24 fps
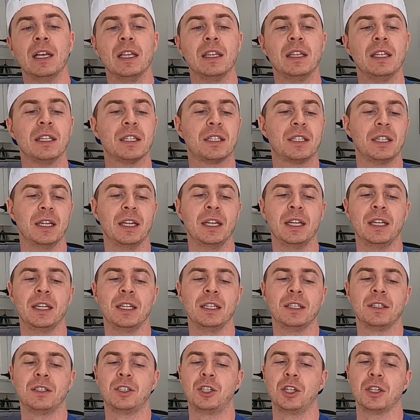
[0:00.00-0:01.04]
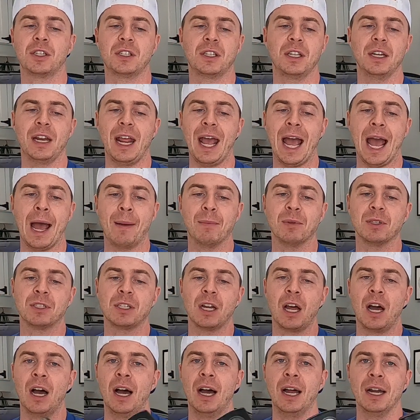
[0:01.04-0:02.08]
This is just an
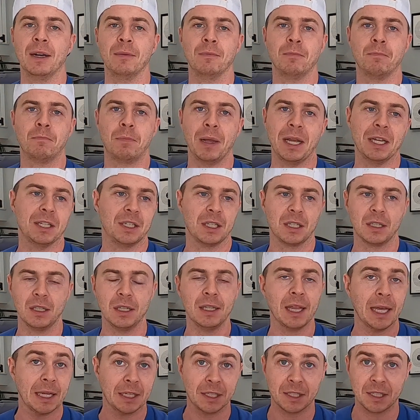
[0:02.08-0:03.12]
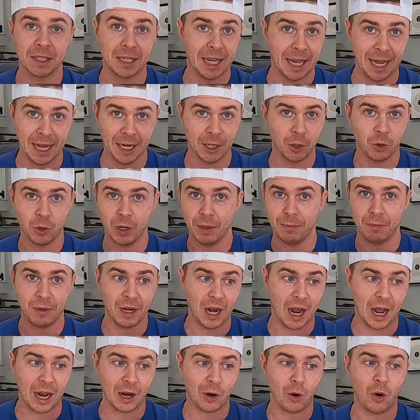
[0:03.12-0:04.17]
Amazon, basically like Scan Grip
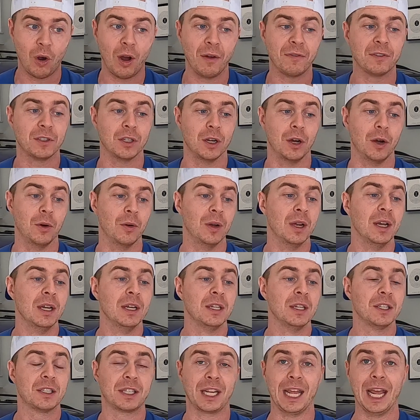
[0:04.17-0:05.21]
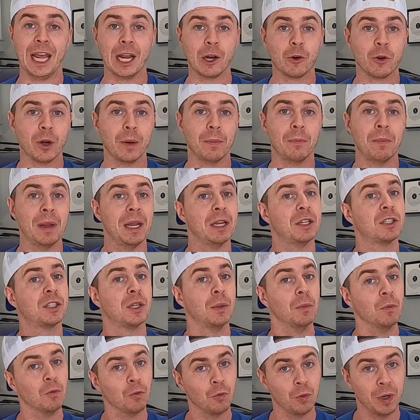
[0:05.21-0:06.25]
knockoff. So Scan Grip makes
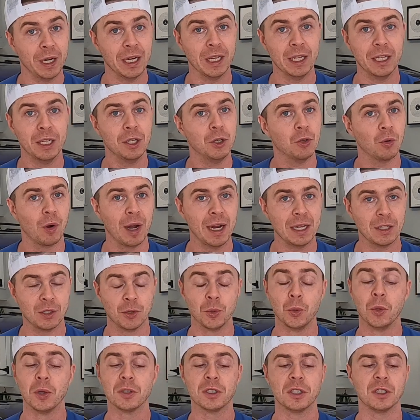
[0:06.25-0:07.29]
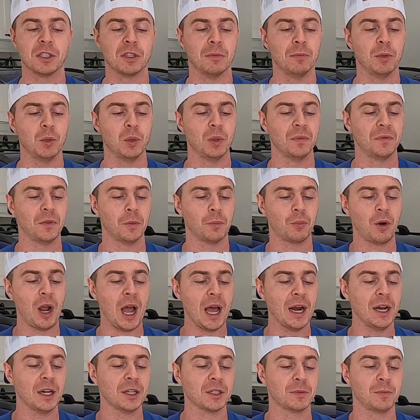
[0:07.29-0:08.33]
some really great tools and some beautiful
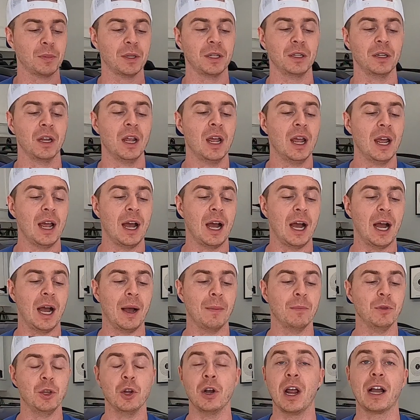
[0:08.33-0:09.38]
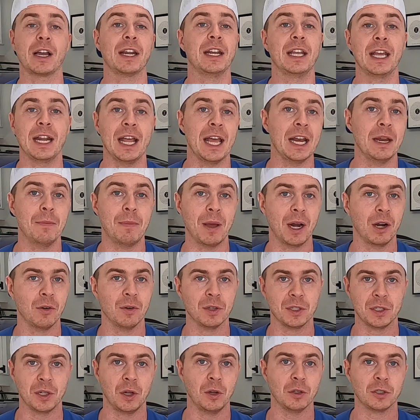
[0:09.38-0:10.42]
products, but you're not gonna get any better
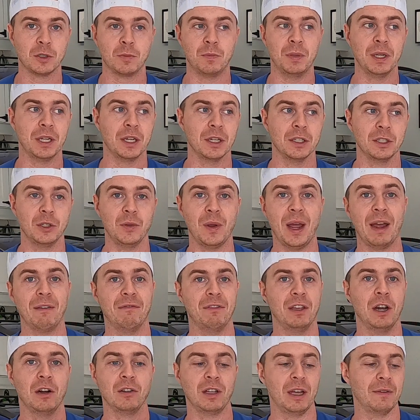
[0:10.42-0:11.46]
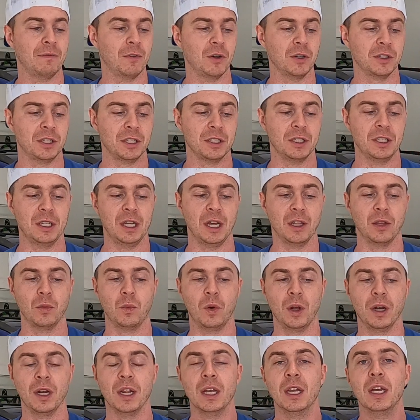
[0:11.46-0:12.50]
results because you have their light versus the other
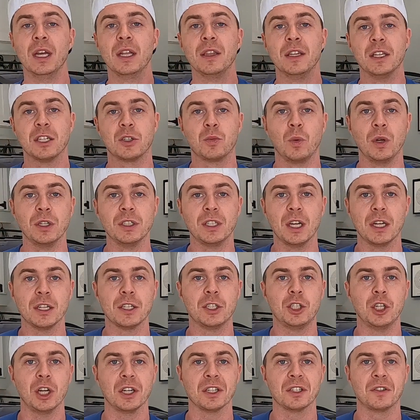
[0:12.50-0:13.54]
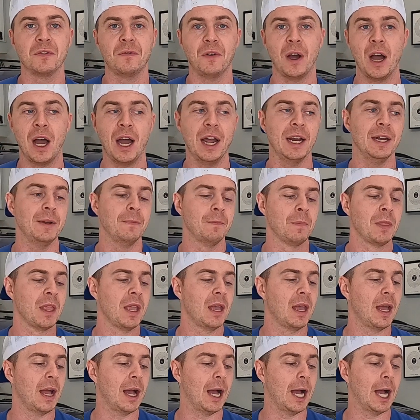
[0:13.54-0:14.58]
one. This one does just fine.
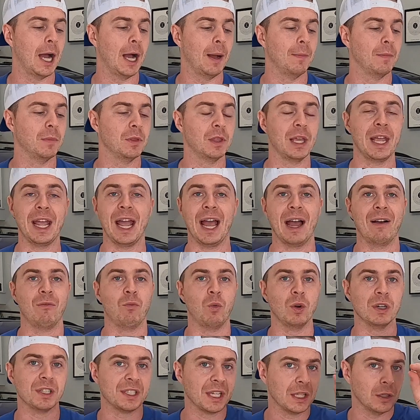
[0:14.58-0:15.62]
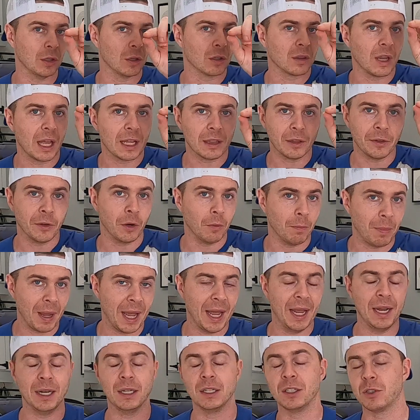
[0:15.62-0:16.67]
They have ones that look like little
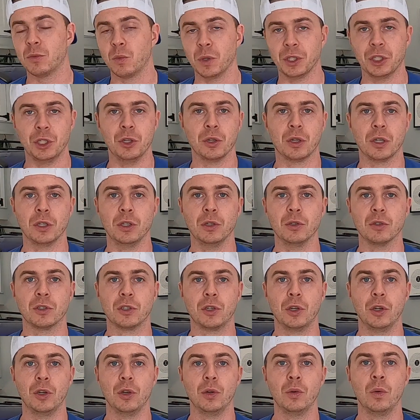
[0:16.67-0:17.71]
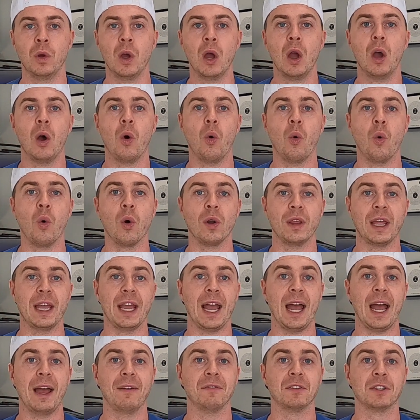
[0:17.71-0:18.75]
pens, which you can use too, or they
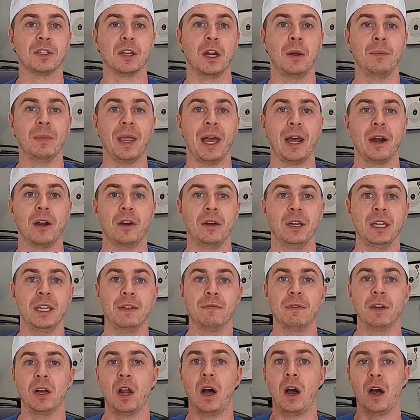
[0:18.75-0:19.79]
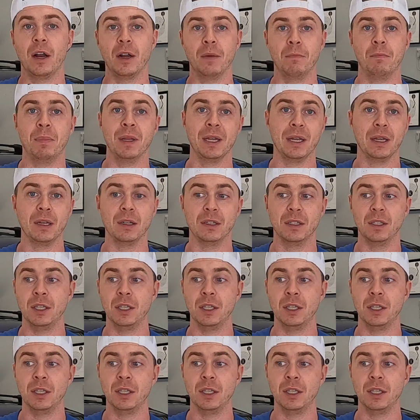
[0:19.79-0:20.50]
have some that are even on a big,